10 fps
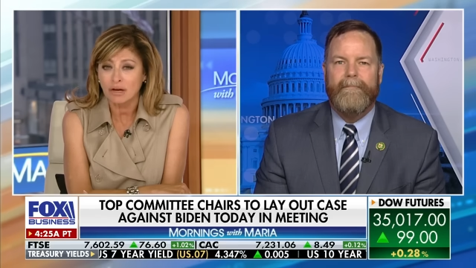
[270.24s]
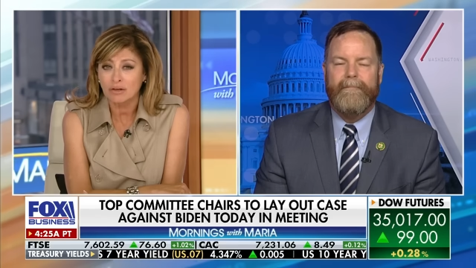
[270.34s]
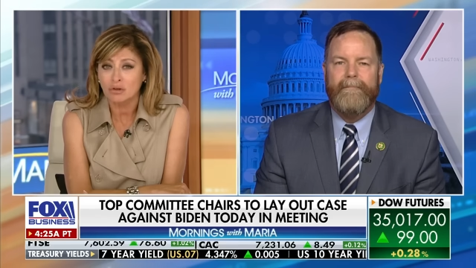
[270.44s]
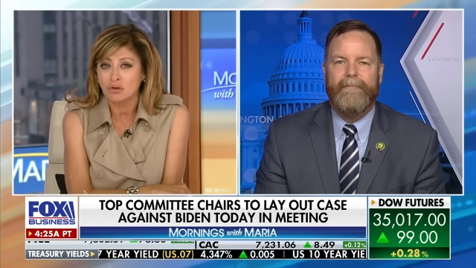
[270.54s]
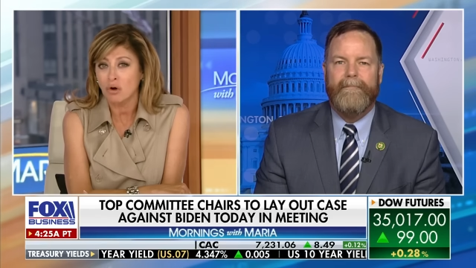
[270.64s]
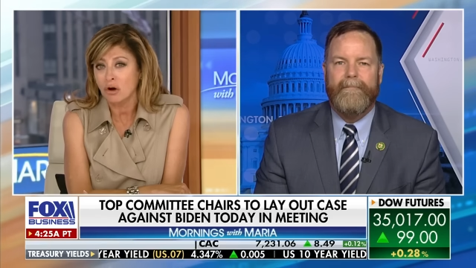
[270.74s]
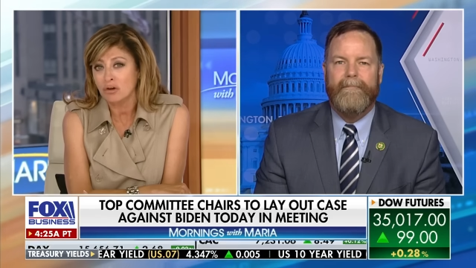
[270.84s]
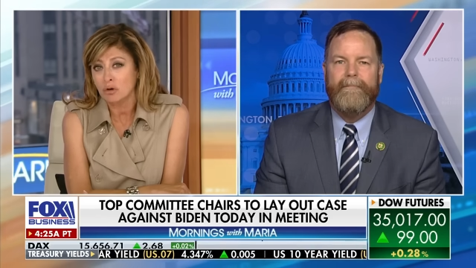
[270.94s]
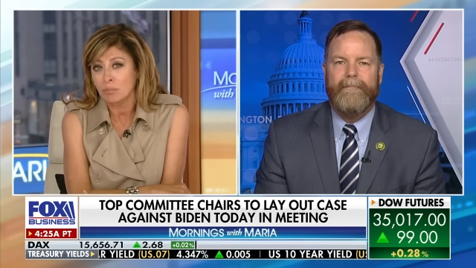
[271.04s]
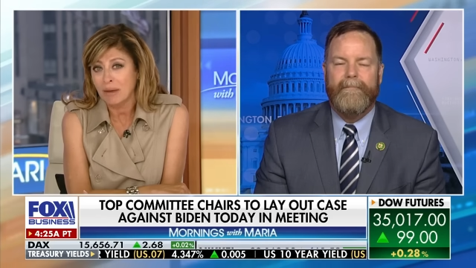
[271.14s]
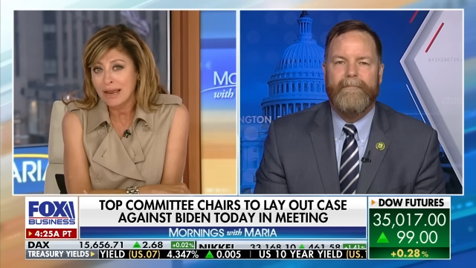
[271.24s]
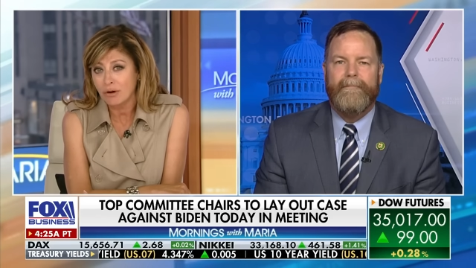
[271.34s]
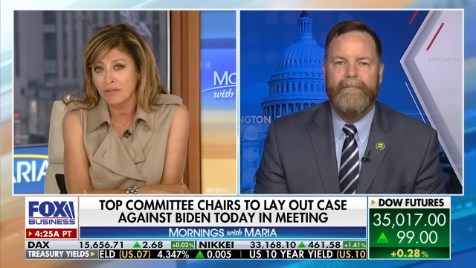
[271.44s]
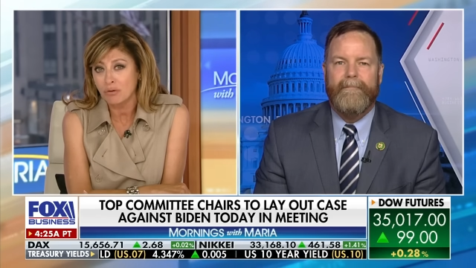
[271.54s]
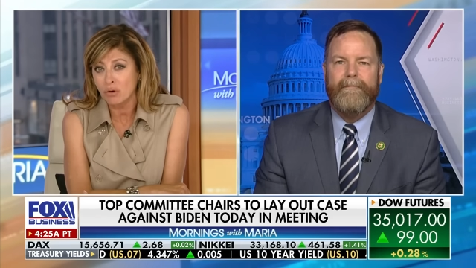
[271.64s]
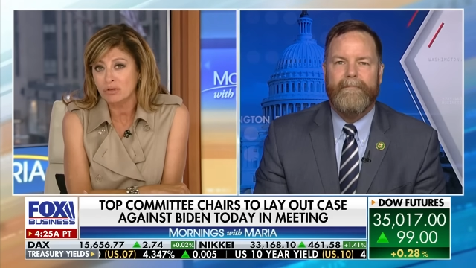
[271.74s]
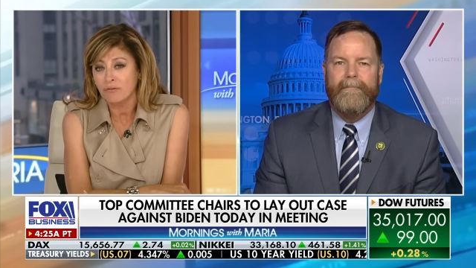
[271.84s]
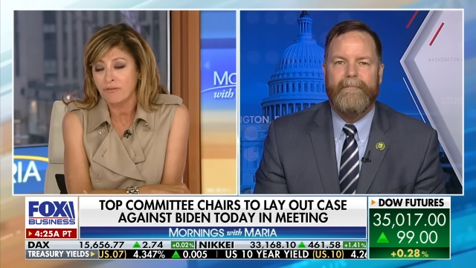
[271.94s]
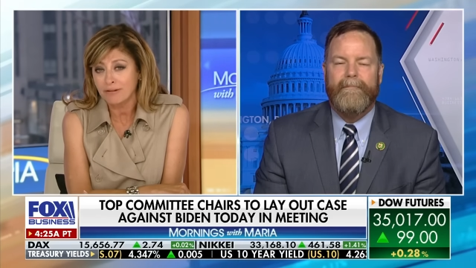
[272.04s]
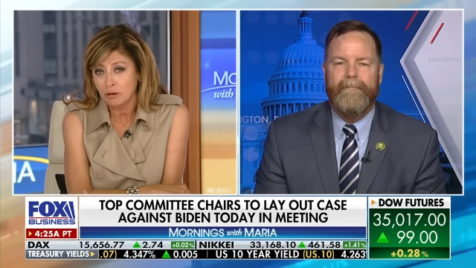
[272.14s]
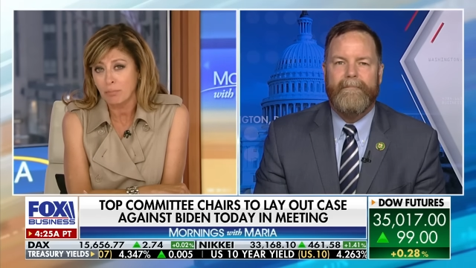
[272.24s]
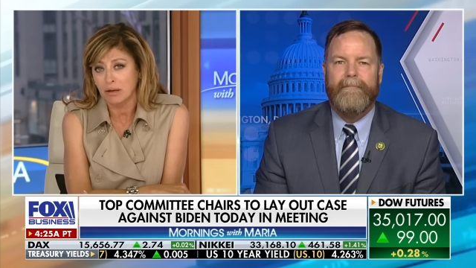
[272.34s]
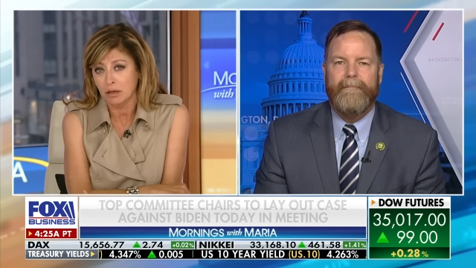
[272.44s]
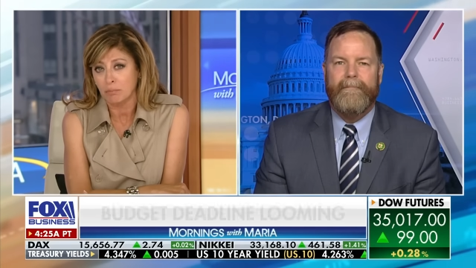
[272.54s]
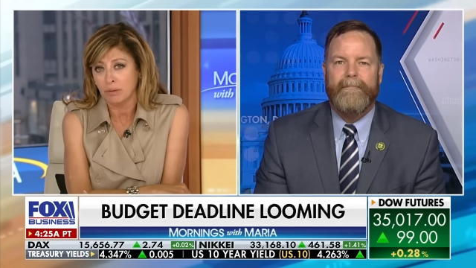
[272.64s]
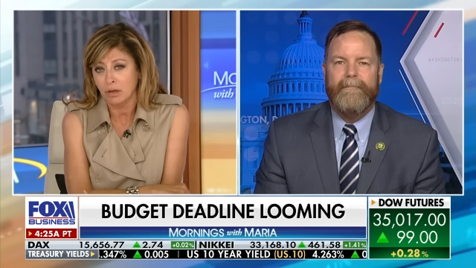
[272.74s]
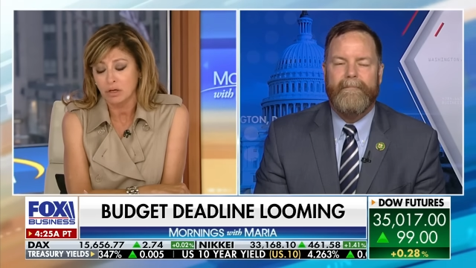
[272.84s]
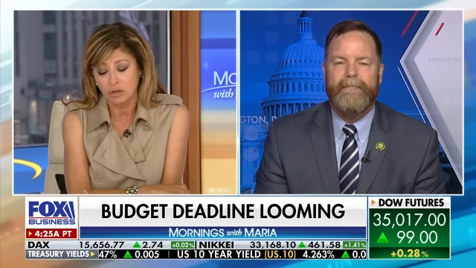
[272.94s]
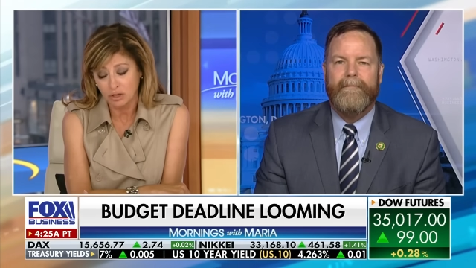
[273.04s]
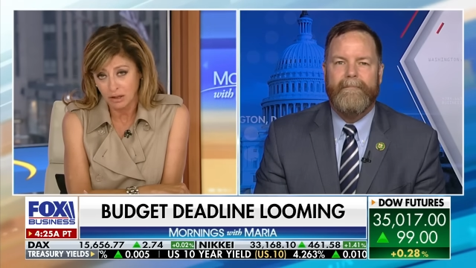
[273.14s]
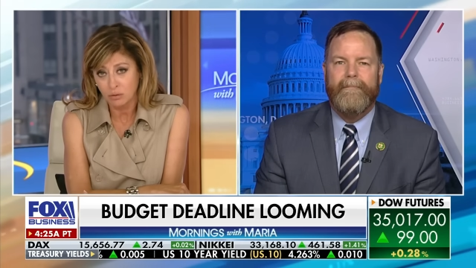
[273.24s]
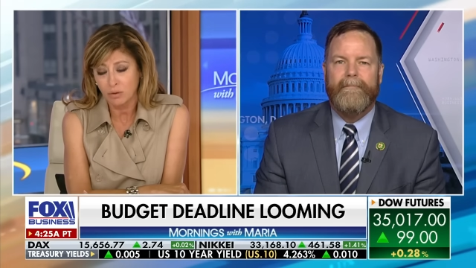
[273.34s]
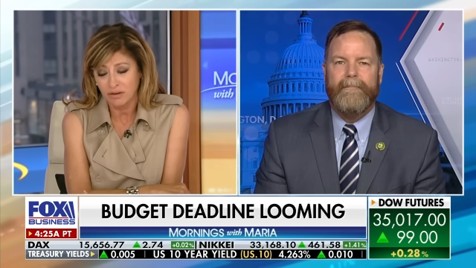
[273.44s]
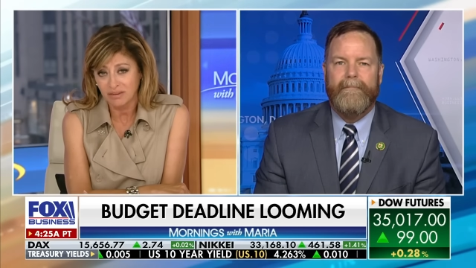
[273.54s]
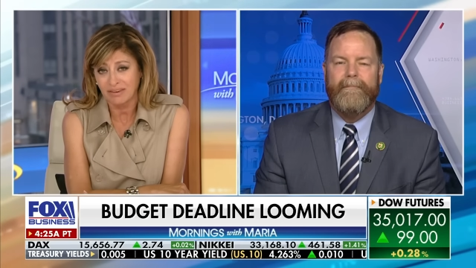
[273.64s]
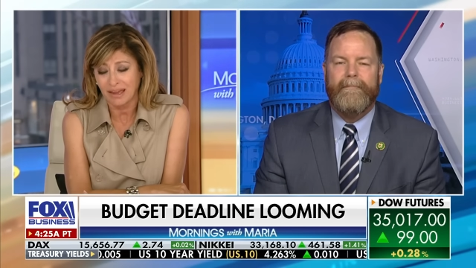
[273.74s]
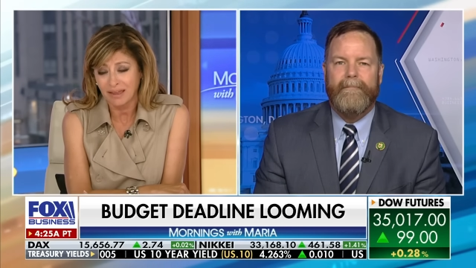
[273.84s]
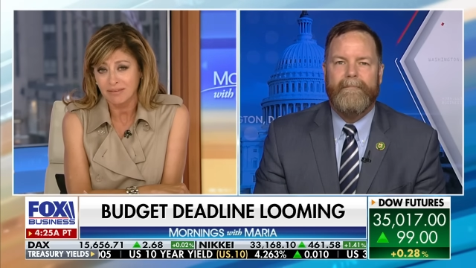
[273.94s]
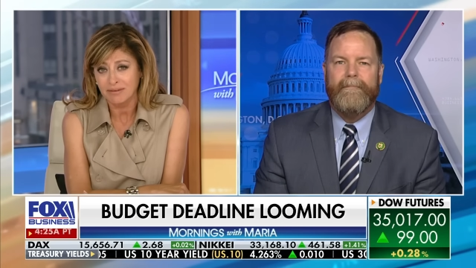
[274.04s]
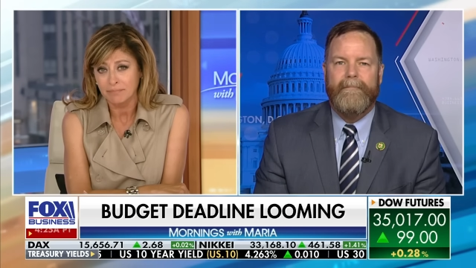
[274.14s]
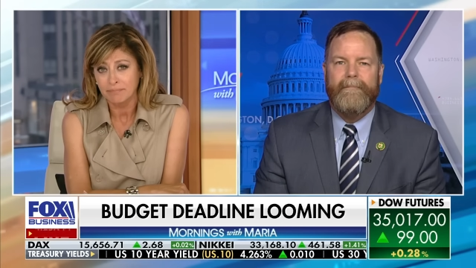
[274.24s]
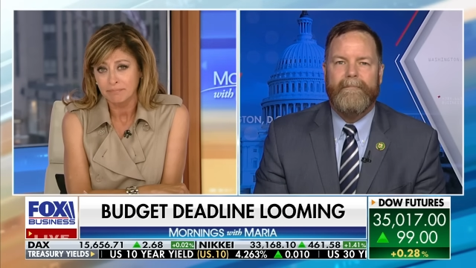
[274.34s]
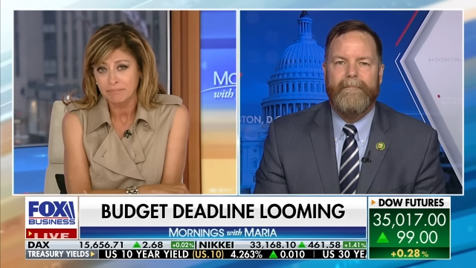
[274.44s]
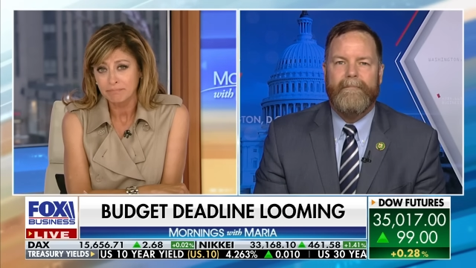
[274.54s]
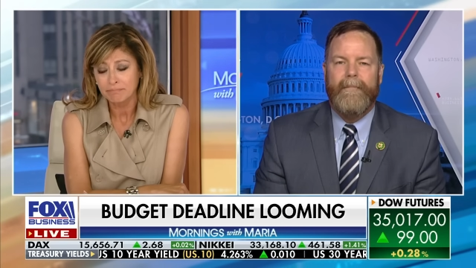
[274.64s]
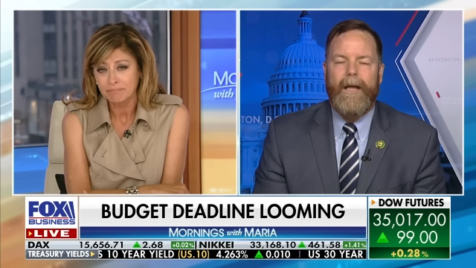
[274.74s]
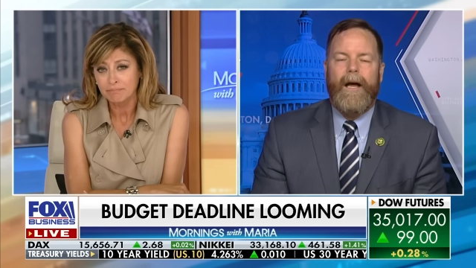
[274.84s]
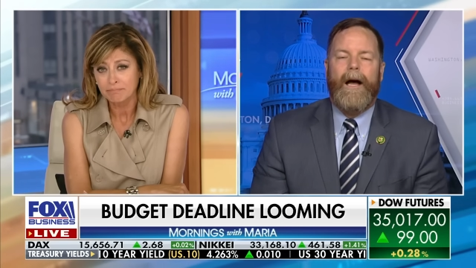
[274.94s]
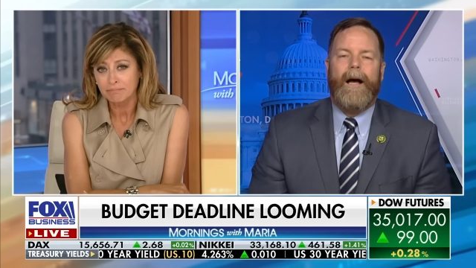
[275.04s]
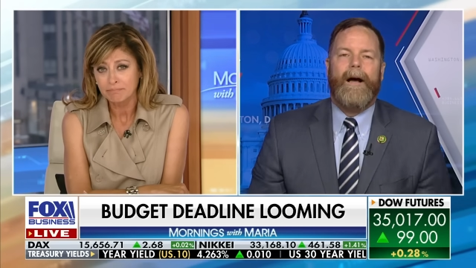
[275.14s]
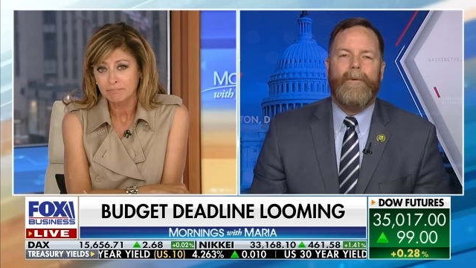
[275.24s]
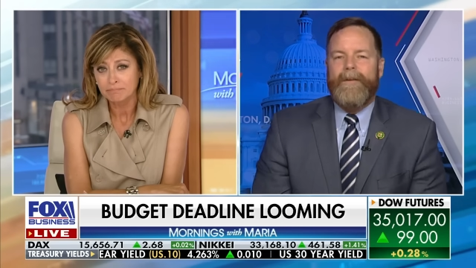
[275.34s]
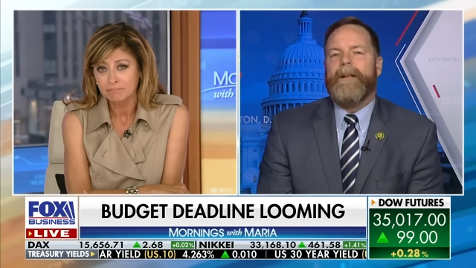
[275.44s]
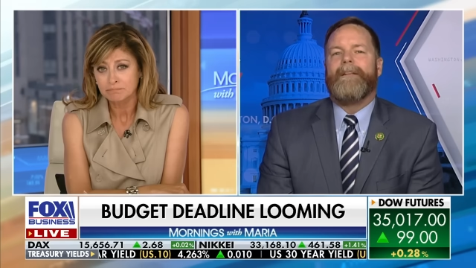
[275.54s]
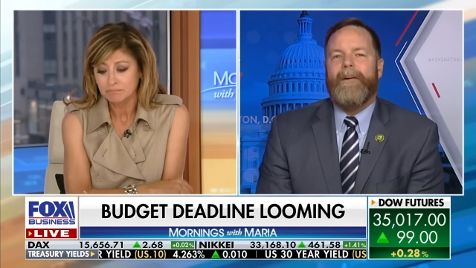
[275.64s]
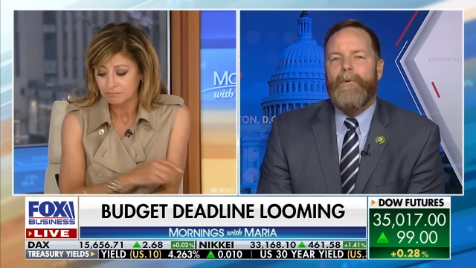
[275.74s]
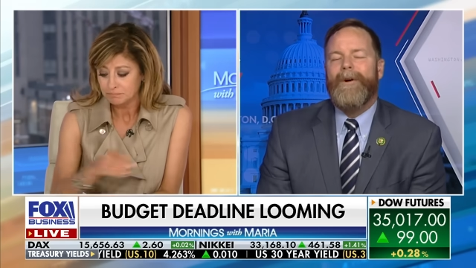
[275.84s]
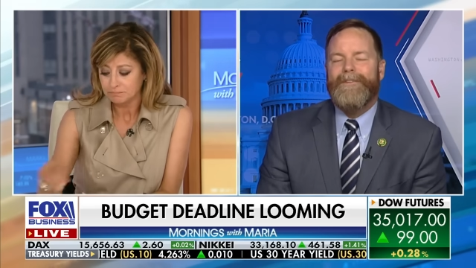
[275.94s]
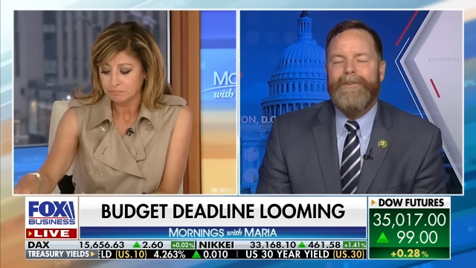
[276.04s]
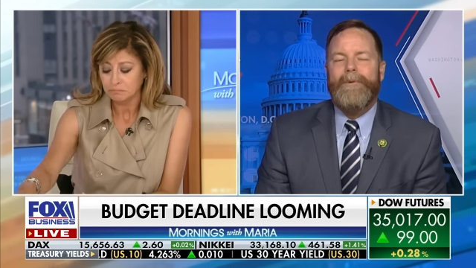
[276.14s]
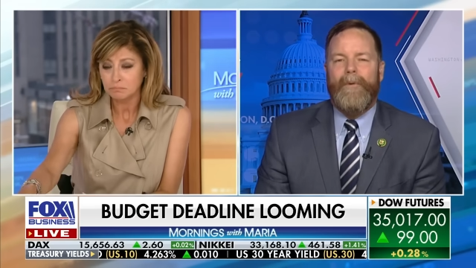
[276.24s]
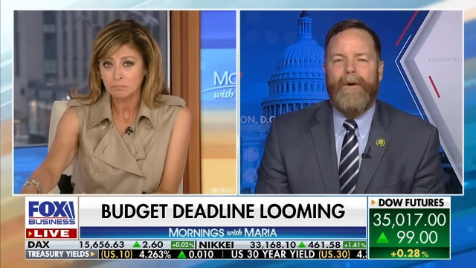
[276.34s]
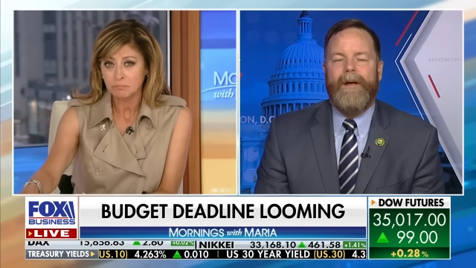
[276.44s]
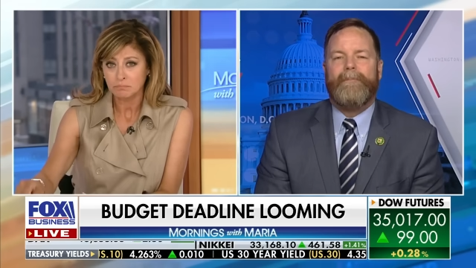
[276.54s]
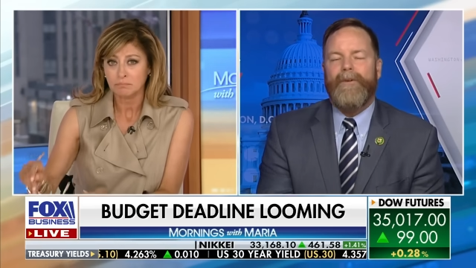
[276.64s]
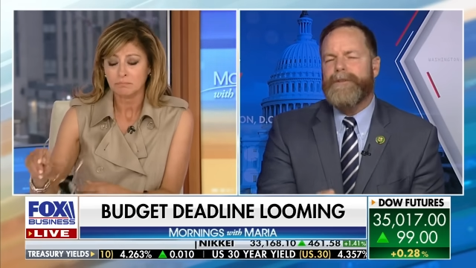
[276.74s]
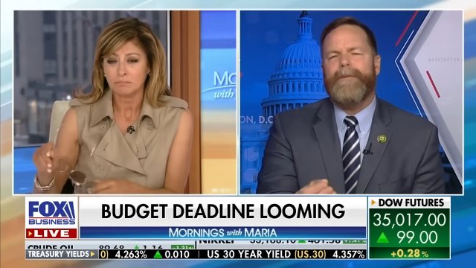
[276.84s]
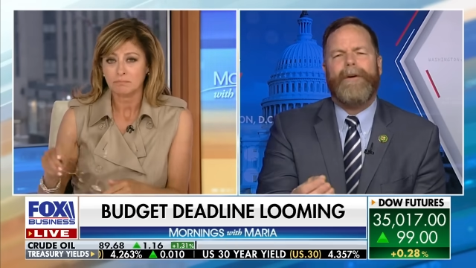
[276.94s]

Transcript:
Speaker 1: to start a debate on their own defense spending bill. Can you tell us where this stands?
Speaker 2: Uh, we've got a lot of work to do, Maria. First of all,